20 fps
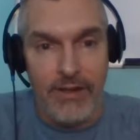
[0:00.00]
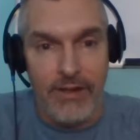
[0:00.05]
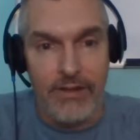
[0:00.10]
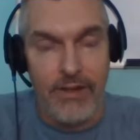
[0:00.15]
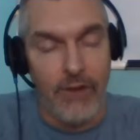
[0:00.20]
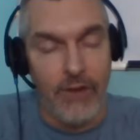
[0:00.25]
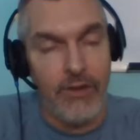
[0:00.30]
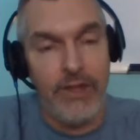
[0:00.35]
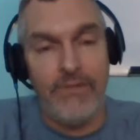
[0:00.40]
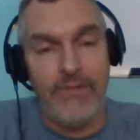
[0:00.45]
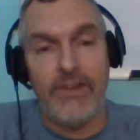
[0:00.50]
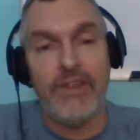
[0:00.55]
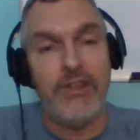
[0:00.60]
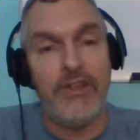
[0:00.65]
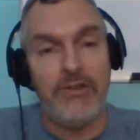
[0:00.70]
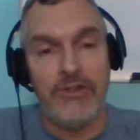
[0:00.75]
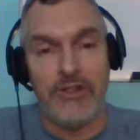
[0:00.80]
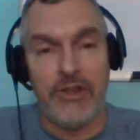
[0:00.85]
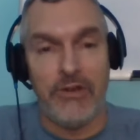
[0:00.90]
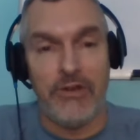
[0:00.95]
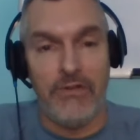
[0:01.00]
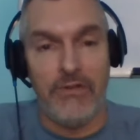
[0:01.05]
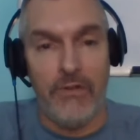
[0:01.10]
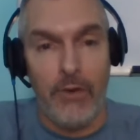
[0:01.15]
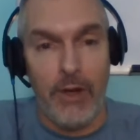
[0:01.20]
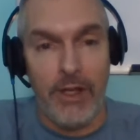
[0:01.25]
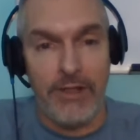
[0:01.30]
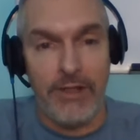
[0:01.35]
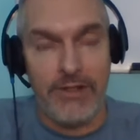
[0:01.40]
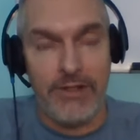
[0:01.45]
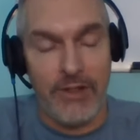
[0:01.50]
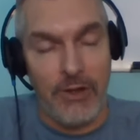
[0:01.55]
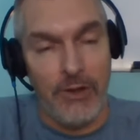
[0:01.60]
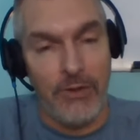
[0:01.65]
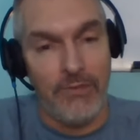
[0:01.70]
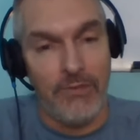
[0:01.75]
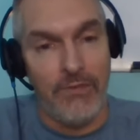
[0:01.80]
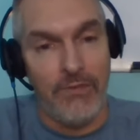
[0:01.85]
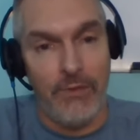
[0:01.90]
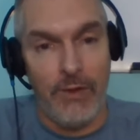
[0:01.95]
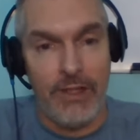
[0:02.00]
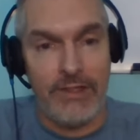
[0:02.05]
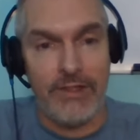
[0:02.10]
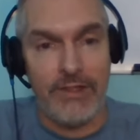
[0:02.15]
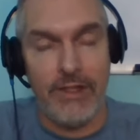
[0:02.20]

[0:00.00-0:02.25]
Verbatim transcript: don't even use their voice, their own voice.